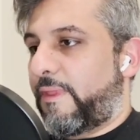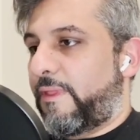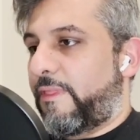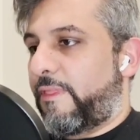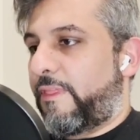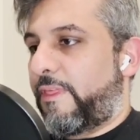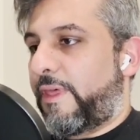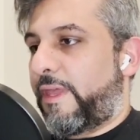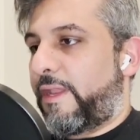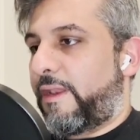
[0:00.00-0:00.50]

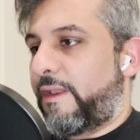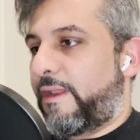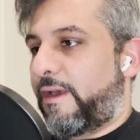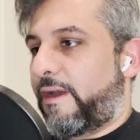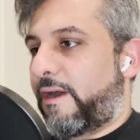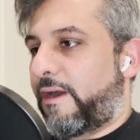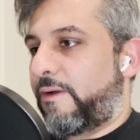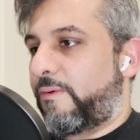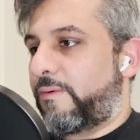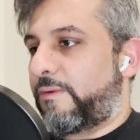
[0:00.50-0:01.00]
then
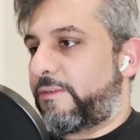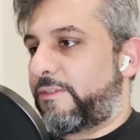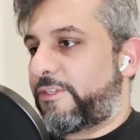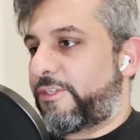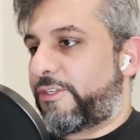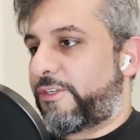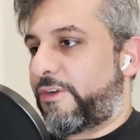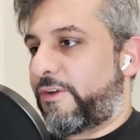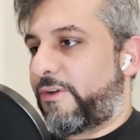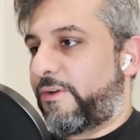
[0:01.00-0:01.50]
I will
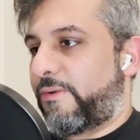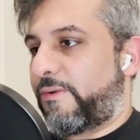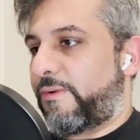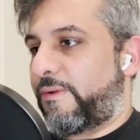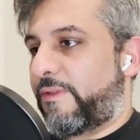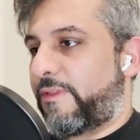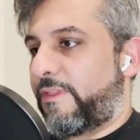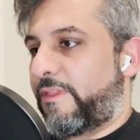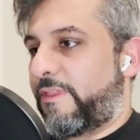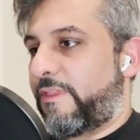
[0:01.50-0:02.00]
show
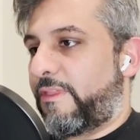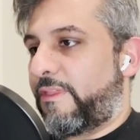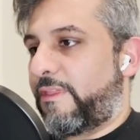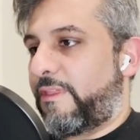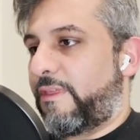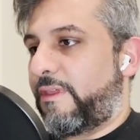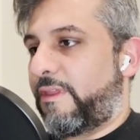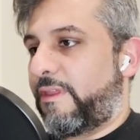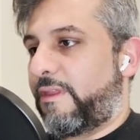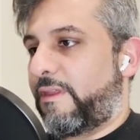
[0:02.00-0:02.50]

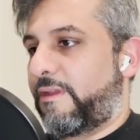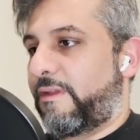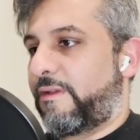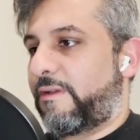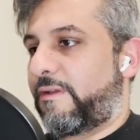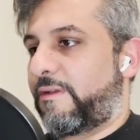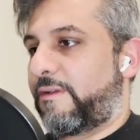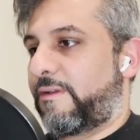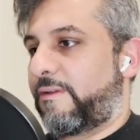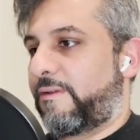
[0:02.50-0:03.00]
the
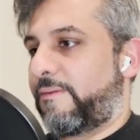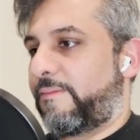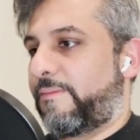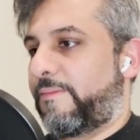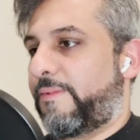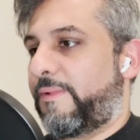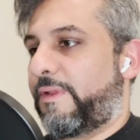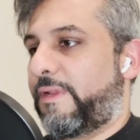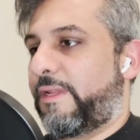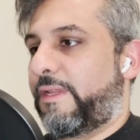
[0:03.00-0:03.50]

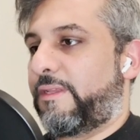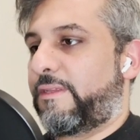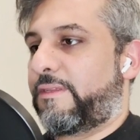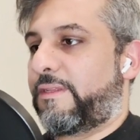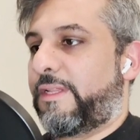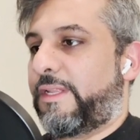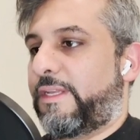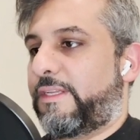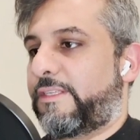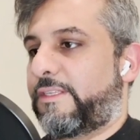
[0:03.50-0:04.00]

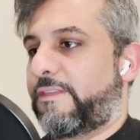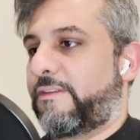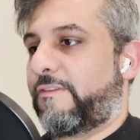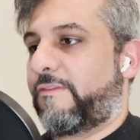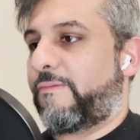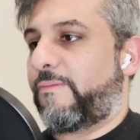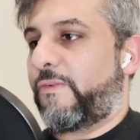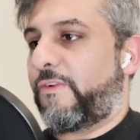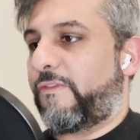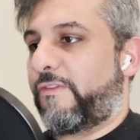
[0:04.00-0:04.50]
complete list
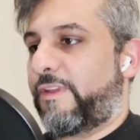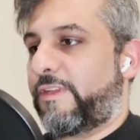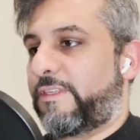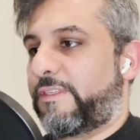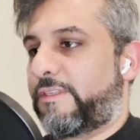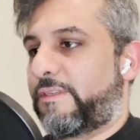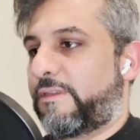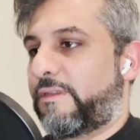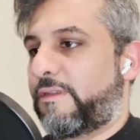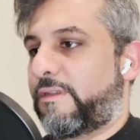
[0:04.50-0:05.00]
of
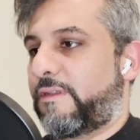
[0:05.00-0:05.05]
movies.